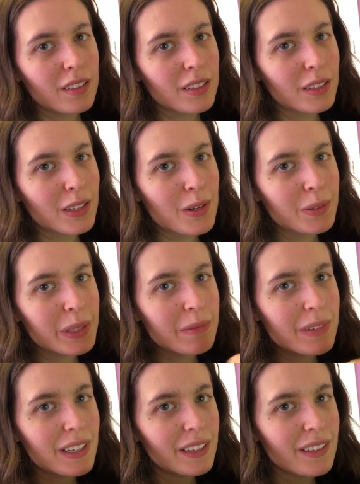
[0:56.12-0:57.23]
the lonely
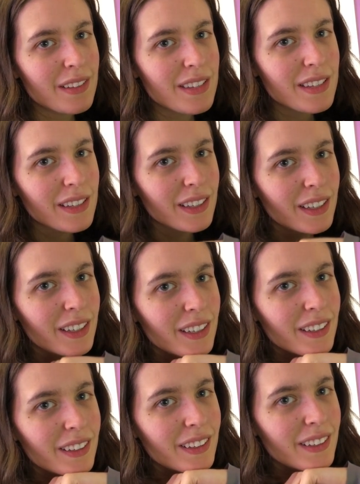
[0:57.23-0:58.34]
ones.
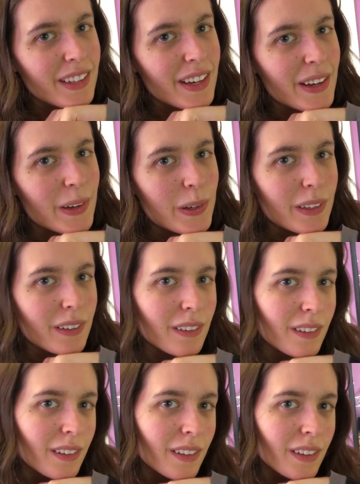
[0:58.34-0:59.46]
You know,
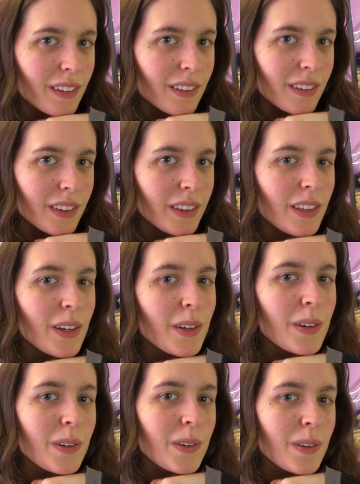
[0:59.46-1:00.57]

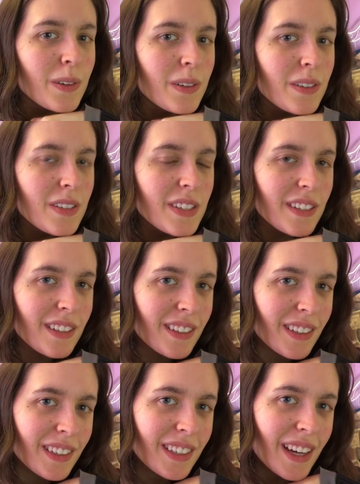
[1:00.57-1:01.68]
those
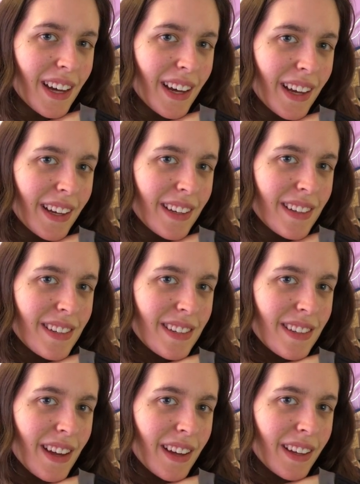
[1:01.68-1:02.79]
good guys
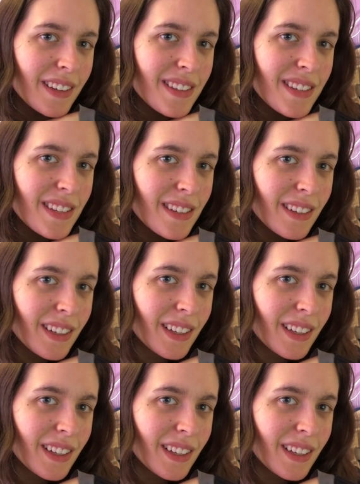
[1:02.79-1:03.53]
that